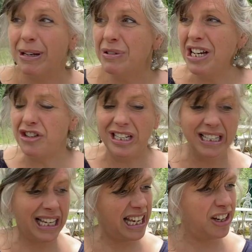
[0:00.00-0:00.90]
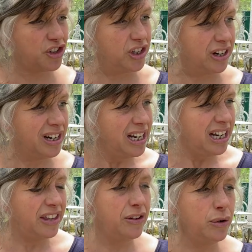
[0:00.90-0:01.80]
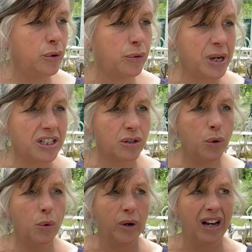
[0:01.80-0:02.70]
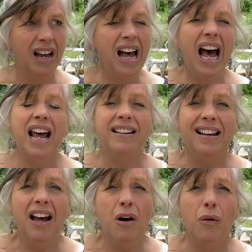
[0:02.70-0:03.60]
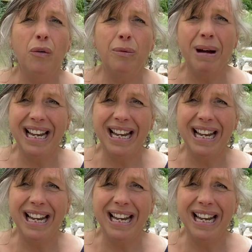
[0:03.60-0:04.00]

It was actually in the kitchen in the northwest corner, and all my